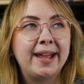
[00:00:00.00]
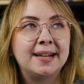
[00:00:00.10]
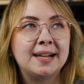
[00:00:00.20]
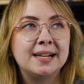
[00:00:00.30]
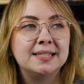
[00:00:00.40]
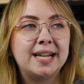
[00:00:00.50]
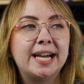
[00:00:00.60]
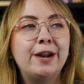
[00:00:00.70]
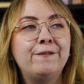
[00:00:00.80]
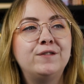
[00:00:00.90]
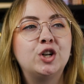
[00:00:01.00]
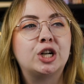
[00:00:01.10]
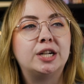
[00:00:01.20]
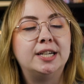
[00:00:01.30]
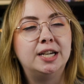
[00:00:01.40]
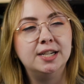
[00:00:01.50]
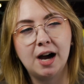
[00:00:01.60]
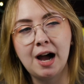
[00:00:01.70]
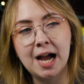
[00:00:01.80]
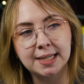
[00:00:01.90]
and I kind of
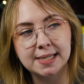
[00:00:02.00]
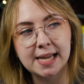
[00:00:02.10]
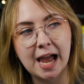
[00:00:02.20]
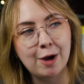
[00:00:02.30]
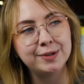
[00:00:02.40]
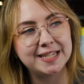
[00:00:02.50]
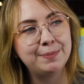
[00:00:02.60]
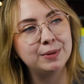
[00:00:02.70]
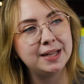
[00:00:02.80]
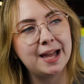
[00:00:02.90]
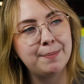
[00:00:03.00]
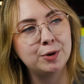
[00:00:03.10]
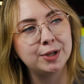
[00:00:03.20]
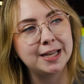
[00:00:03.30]
forgot how deeply that book